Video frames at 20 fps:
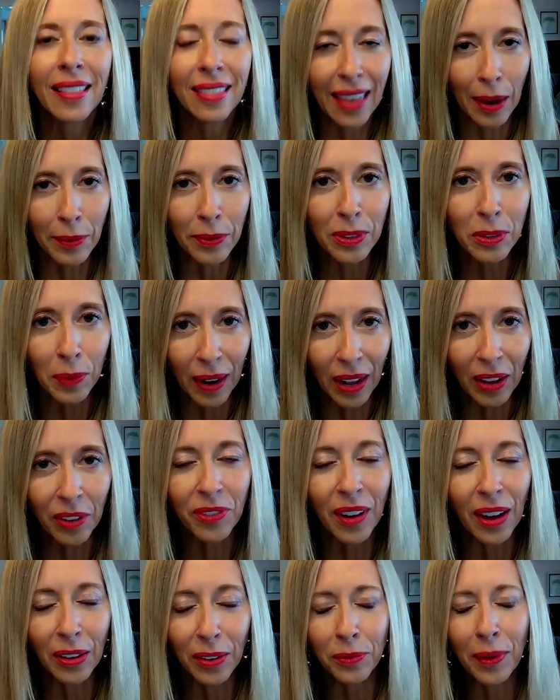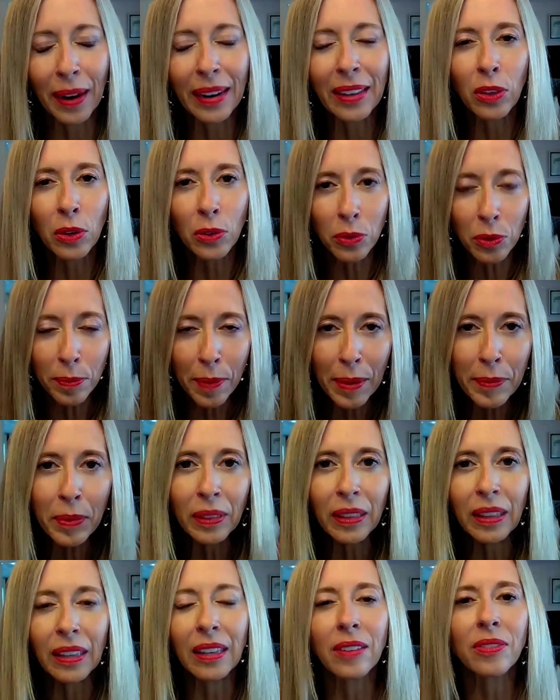That was what I felt, right? Those were my
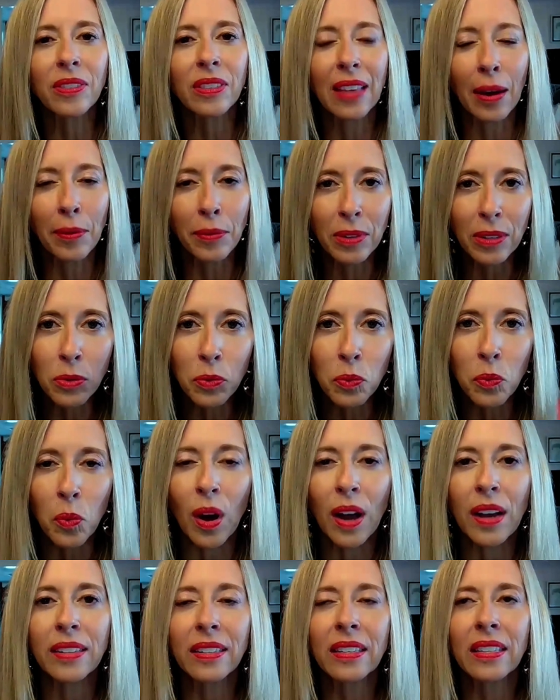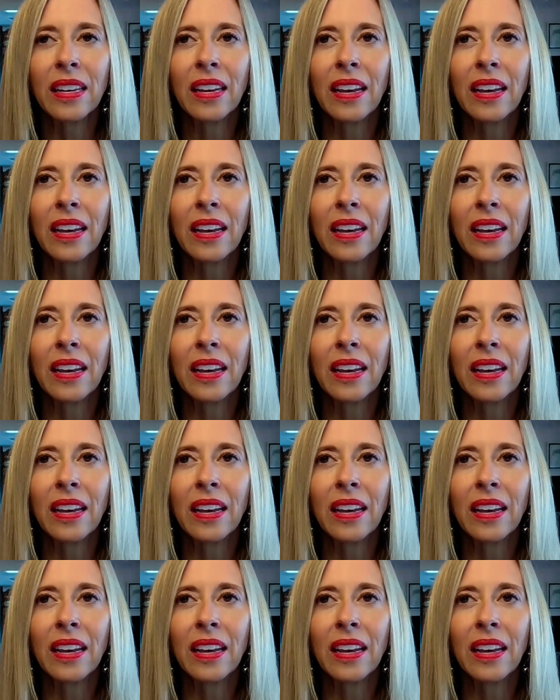beliefs. That was what